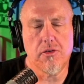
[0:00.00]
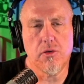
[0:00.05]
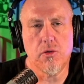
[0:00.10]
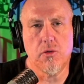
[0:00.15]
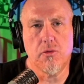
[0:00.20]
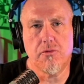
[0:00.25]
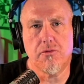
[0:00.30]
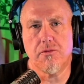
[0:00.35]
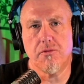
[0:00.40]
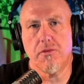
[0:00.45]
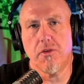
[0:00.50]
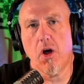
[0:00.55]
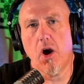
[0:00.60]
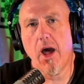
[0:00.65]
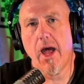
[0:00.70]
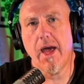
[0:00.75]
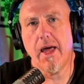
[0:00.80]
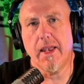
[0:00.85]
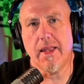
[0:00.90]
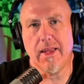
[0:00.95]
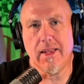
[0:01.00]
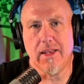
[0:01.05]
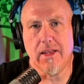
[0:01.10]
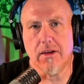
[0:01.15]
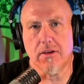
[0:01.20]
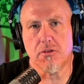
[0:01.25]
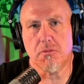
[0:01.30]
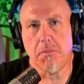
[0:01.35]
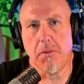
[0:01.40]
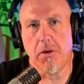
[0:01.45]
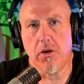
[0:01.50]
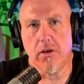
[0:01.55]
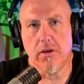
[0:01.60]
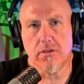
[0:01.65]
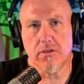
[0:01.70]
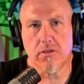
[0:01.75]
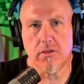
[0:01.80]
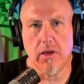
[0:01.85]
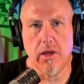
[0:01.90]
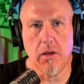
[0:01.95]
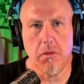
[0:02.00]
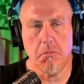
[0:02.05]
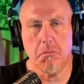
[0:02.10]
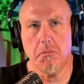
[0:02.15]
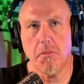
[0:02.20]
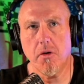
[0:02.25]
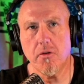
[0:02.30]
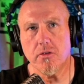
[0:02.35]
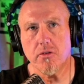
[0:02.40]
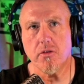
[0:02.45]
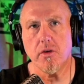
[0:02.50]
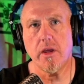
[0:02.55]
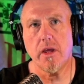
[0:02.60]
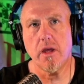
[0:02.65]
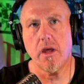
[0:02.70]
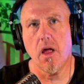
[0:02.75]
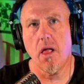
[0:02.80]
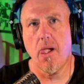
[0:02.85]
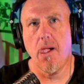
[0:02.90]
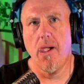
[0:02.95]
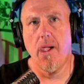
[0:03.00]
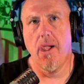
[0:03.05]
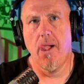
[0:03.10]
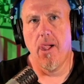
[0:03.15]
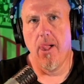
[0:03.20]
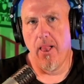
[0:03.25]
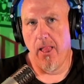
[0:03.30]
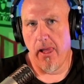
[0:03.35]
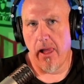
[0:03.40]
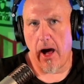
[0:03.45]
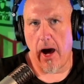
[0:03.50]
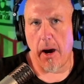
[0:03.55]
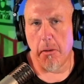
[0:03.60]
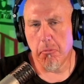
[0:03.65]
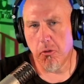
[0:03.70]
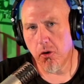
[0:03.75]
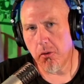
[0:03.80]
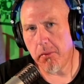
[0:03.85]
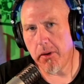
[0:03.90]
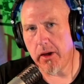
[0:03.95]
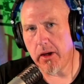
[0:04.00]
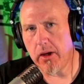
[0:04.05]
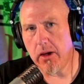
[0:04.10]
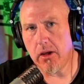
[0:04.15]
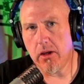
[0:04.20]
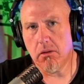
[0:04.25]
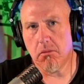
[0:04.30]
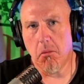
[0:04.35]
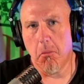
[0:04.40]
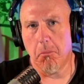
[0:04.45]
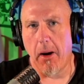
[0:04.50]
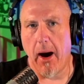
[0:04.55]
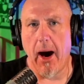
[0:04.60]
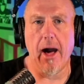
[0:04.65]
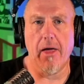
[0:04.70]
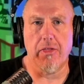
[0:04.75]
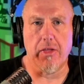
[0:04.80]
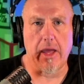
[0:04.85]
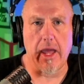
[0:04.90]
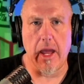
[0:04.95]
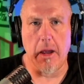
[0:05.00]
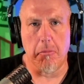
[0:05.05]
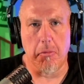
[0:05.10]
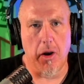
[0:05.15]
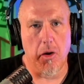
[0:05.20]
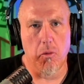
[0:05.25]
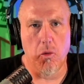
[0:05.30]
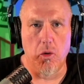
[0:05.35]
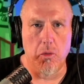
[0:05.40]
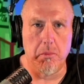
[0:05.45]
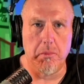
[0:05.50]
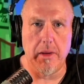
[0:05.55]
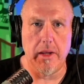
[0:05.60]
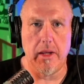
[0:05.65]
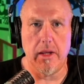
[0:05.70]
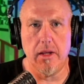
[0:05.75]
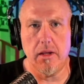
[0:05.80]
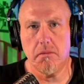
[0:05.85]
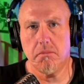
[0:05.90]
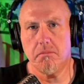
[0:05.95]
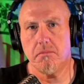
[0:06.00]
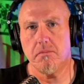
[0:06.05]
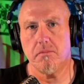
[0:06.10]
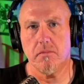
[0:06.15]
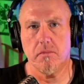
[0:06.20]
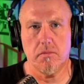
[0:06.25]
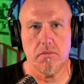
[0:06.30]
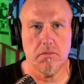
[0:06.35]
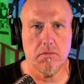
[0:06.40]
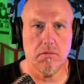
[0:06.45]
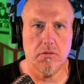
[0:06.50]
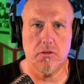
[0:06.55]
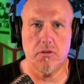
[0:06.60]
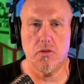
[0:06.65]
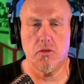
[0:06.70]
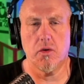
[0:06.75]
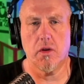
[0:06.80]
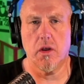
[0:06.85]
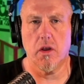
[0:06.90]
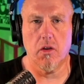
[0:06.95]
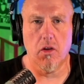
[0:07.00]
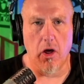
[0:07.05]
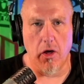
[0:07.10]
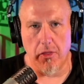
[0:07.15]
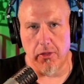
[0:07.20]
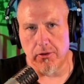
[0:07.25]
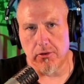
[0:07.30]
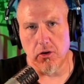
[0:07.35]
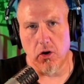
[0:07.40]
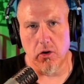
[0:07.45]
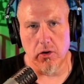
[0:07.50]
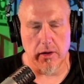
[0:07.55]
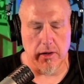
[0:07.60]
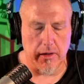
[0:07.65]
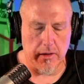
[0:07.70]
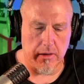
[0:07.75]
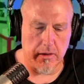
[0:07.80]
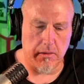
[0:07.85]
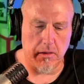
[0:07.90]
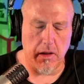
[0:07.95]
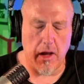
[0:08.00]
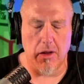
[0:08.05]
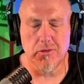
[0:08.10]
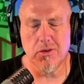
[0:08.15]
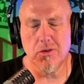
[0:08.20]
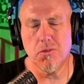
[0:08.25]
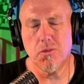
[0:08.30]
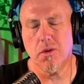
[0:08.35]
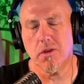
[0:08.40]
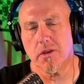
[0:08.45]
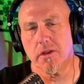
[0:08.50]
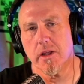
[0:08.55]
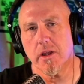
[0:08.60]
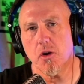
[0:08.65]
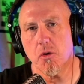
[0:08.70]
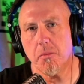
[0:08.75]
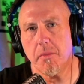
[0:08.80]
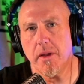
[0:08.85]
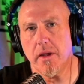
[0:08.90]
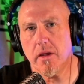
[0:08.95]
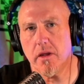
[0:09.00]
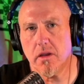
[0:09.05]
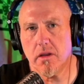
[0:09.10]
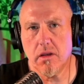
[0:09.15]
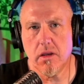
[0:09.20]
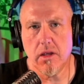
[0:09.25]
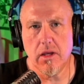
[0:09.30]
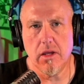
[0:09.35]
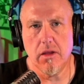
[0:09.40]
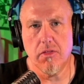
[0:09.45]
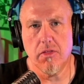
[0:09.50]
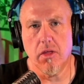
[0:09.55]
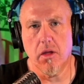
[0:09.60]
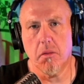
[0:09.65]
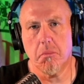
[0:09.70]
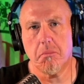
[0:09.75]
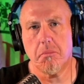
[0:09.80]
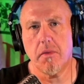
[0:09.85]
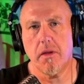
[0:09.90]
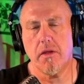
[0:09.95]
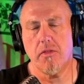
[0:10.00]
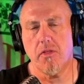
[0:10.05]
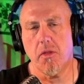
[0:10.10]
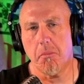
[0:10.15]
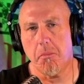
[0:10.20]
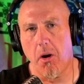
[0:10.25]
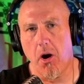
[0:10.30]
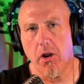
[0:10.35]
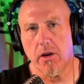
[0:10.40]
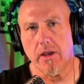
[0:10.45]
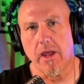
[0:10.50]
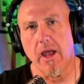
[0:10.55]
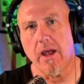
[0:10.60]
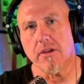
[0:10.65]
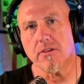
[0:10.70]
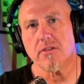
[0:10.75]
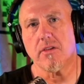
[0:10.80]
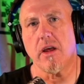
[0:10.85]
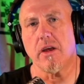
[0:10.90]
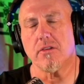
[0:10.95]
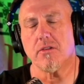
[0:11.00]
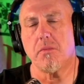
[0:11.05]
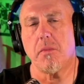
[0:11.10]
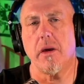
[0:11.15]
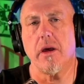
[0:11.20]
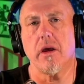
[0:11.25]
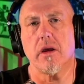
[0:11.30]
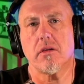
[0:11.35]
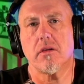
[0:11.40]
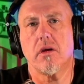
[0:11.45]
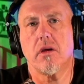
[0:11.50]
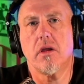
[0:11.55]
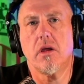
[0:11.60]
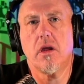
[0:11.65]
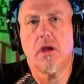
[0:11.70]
who've not had any experience? And mostly I'm going to be behind the camera. I won't be doing a lot of the talking. I'll do a little bit in the podcast aspect.